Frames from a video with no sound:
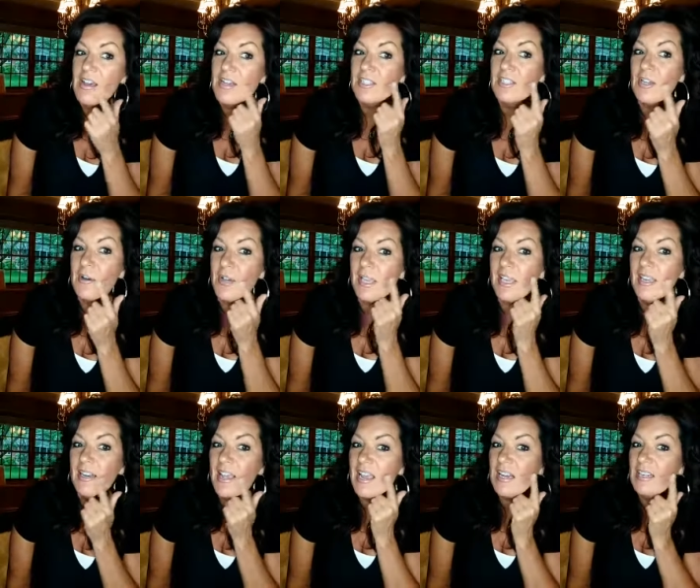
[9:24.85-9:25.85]
So
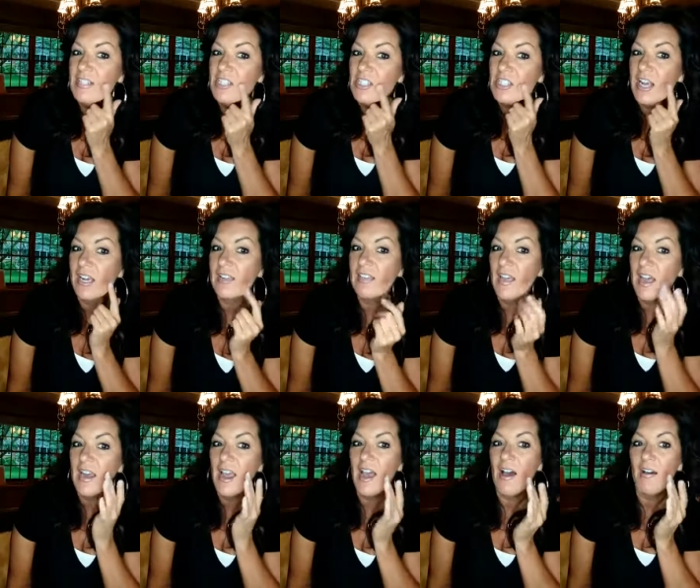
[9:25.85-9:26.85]
again, ladies, check
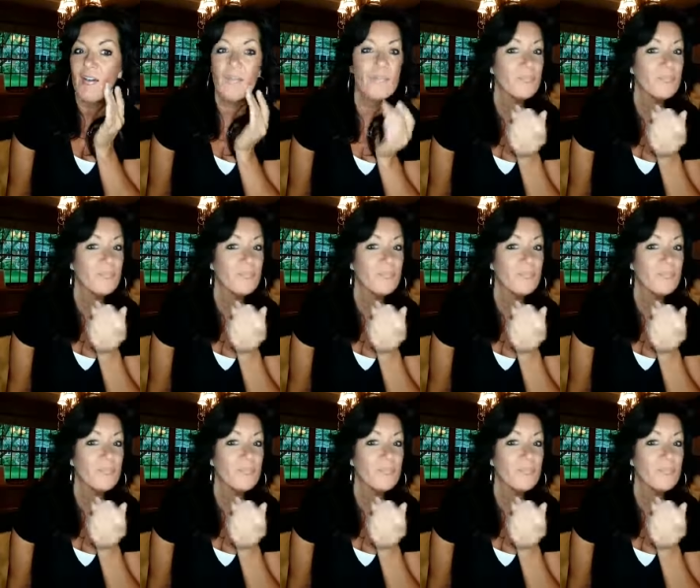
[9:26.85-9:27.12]
that out